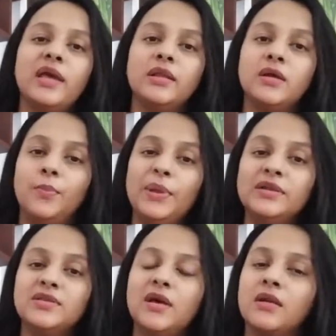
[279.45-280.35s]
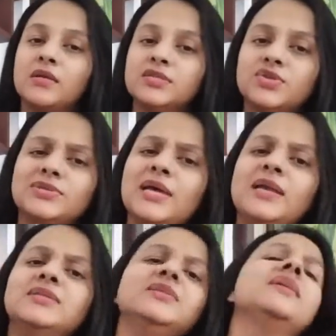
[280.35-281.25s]
and a patriarchal
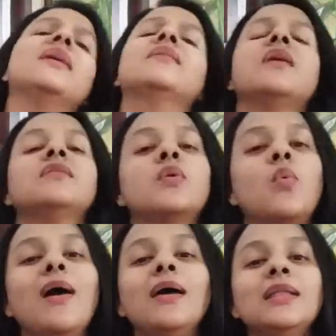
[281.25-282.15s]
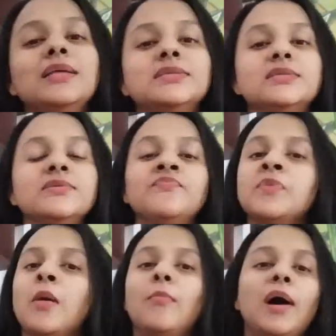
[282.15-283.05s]
society and other violence
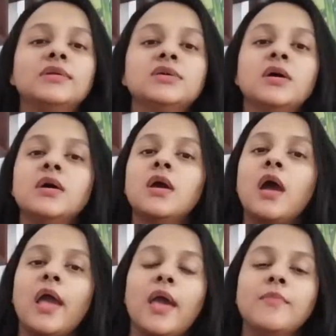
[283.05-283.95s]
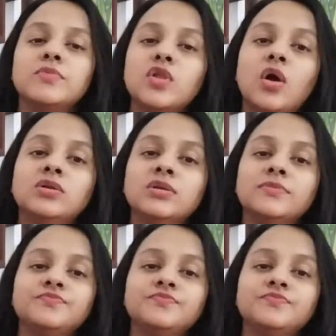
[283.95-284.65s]
but I am not